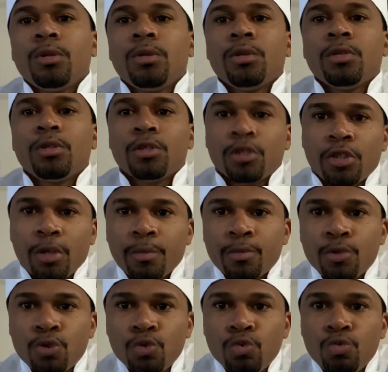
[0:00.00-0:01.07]
Step
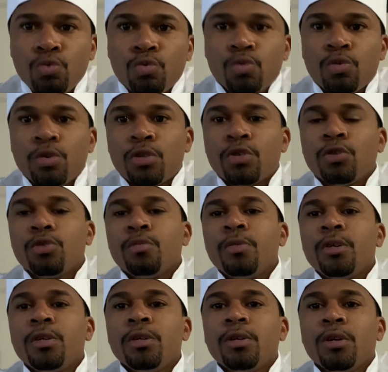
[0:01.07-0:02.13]
two is going to
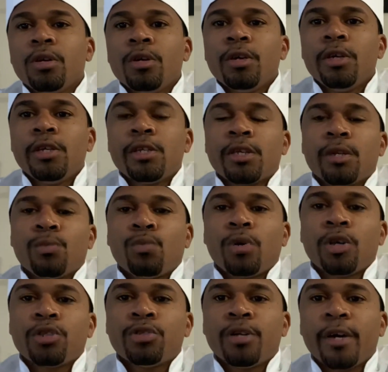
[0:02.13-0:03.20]
be
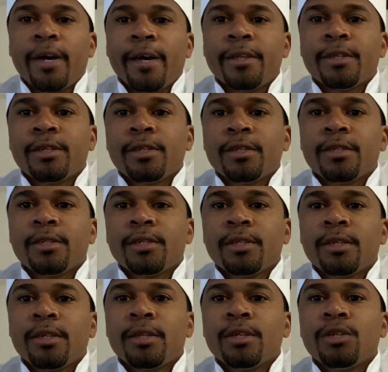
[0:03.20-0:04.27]
wash your hands
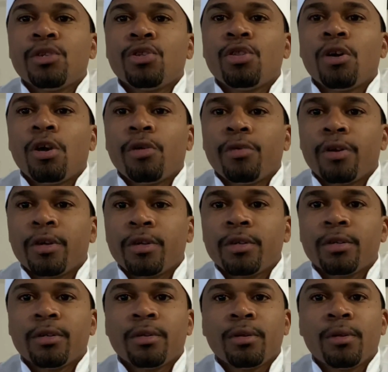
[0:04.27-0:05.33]
thoroughly.
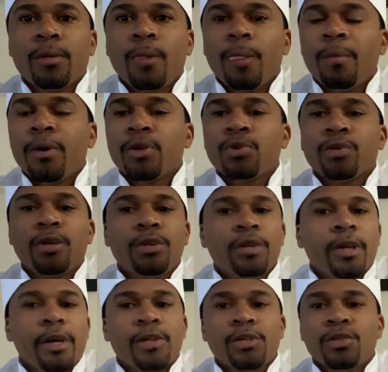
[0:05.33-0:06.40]
Make sure that your
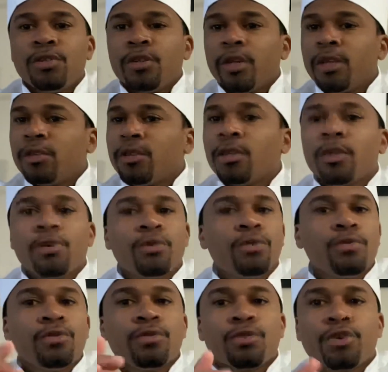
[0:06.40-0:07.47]
hands, you get in there good, you
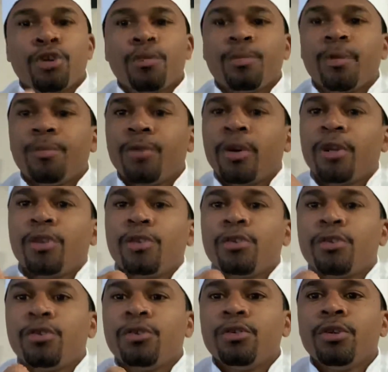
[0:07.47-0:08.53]
scrub them, you get in there good,